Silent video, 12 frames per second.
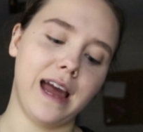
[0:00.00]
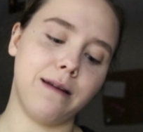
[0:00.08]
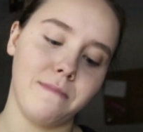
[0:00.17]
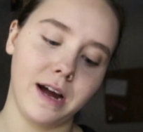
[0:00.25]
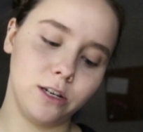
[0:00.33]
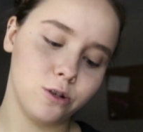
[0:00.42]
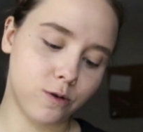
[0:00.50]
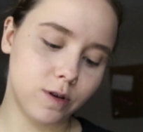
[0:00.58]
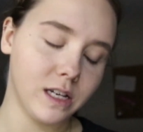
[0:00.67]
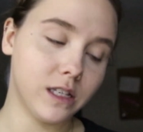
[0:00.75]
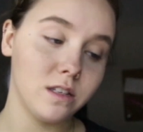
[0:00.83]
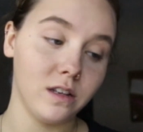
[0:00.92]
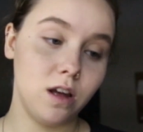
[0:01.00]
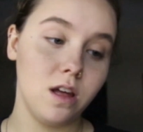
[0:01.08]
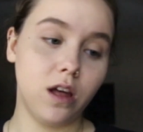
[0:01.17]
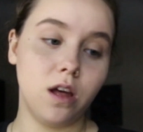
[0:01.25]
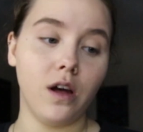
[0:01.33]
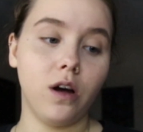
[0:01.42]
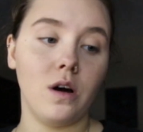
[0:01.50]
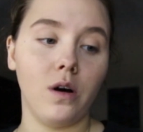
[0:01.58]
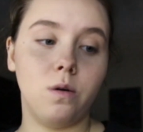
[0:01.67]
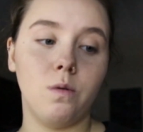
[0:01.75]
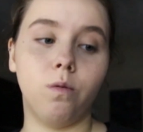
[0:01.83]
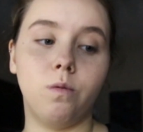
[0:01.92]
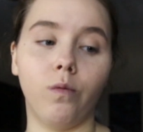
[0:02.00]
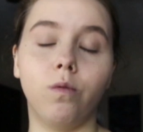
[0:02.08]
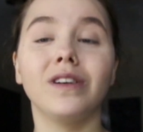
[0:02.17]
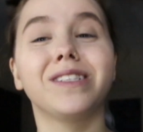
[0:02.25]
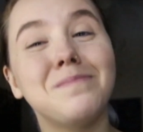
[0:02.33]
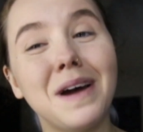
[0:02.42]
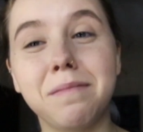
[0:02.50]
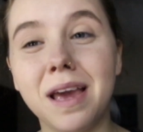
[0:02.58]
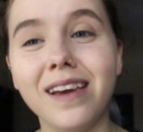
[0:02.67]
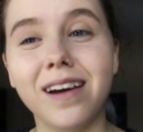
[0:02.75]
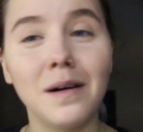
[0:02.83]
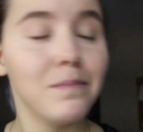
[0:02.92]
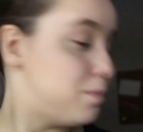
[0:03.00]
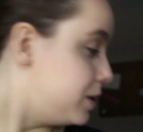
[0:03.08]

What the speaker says: and my choice was my makeup,